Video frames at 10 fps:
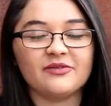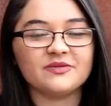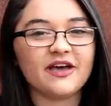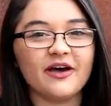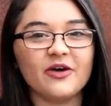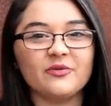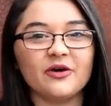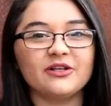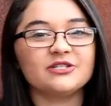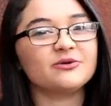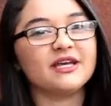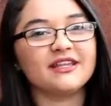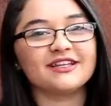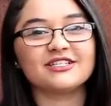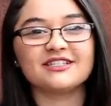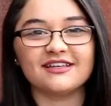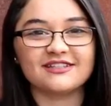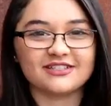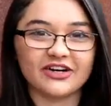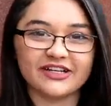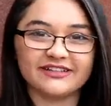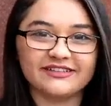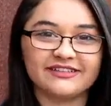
So yeah, I hope you all enjoy, and let's just get started.